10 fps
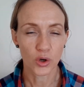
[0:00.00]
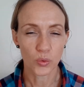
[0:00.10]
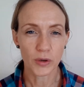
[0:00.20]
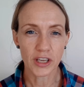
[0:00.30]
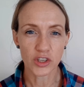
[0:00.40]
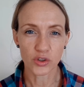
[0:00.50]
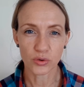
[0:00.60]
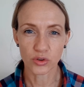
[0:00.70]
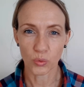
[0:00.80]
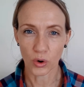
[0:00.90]
we can
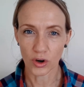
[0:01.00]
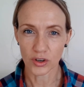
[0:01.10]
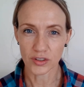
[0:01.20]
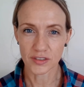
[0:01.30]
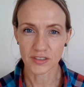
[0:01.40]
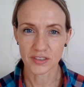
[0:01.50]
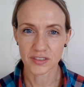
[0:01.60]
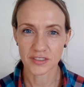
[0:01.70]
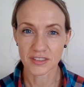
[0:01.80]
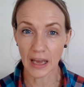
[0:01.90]
use the
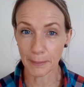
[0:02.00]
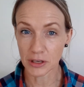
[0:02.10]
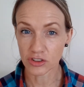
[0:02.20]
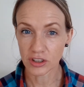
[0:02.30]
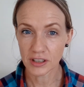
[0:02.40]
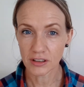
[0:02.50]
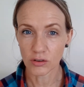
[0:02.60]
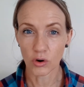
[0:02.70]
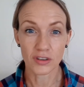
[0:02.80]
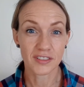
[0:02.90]
words damaging
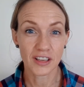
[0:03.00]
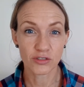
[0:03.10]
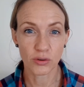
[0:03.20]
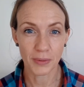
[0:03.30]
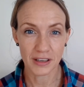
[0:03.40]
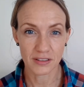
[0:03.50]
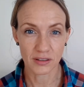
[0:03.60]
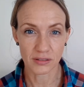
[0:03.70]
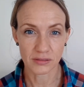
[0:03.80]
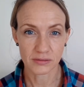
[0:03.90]
or
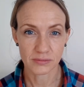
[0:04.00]
detrimental.